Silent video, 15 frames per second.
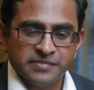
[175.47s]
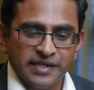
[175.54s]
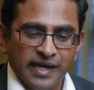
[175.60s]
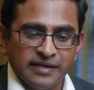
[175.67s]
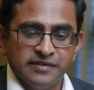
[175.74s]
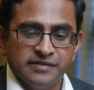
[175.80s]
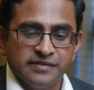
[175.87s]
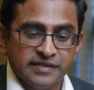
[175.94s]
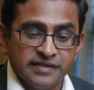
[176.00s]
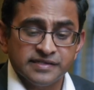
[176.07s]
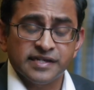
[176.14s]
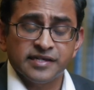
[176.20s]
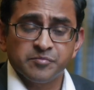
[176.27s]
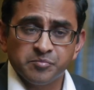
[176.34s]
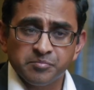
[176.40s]
talent is
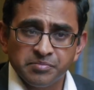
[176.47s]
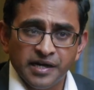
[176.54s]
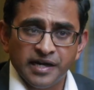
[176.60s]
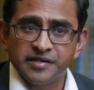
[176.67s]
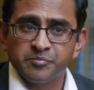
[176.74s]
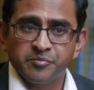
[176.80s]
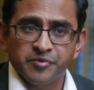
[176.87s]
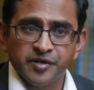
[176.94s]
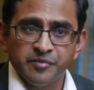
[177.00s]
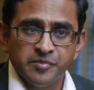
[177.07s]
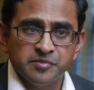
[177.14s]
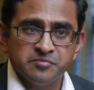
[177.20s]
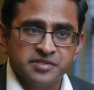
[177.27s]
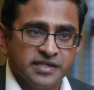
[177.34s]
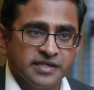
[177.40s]
at a
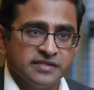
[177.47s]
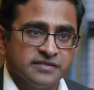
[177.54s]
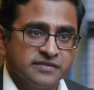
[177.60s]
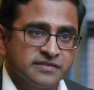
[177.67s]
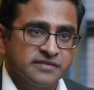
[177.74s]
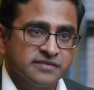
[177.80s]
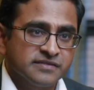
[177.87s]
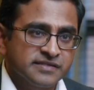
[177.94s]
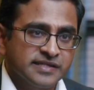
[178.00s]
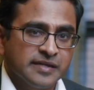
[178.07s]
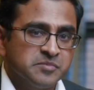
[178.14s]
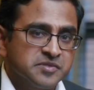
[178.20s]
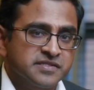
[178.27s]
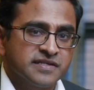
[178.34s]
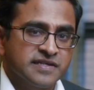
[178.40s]
premium,
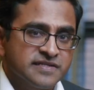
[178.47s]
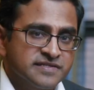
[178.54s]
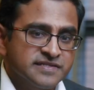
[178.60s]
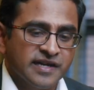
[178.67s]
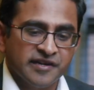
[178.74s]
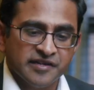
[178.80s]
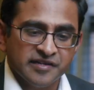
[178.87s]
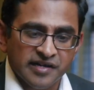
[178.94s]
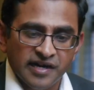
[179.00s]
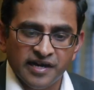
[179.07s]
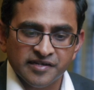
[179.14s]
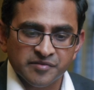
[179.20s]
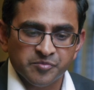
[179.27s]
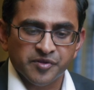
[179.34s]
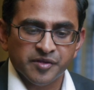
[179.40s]
cyber skills are
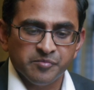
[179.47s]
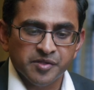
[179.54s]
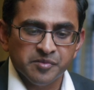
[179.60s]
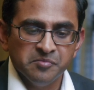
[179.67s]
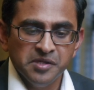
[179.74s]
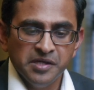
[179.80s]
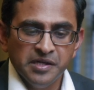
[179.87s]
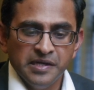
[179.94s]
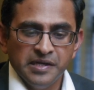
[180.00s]
at a premium.